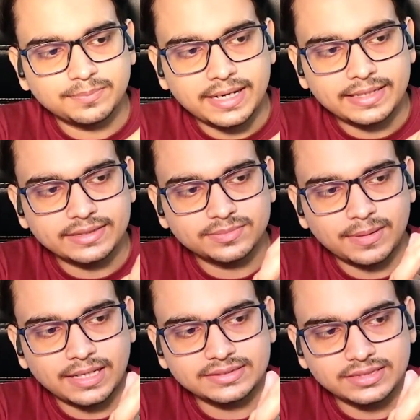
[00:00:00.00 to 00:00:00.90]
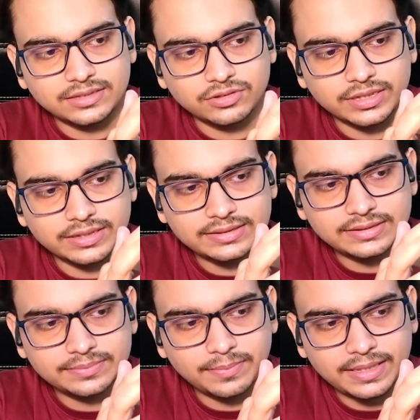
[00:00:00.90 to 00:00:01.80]
part is plastic. Okay,
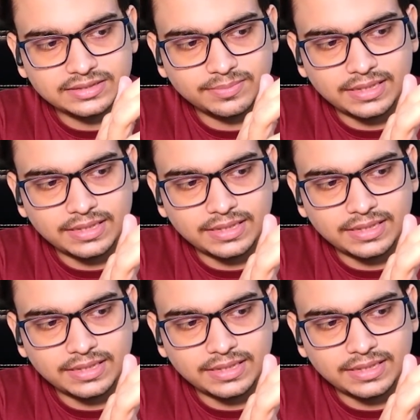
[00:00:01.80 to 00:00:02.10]
this part is